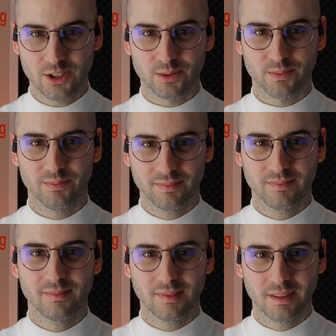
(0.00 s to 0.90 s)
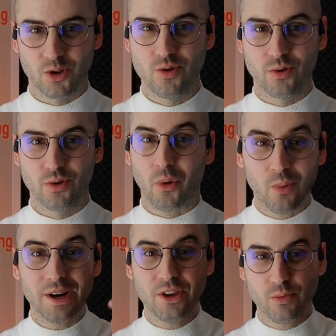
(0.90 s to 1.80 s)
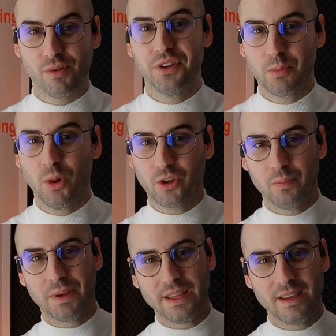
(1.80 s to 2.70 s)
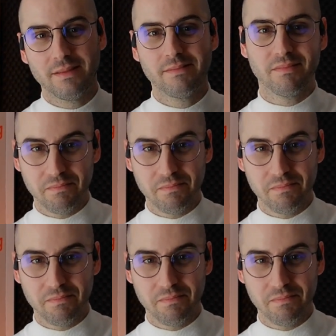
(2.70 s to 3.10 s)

Awesome. So you're already a profitable company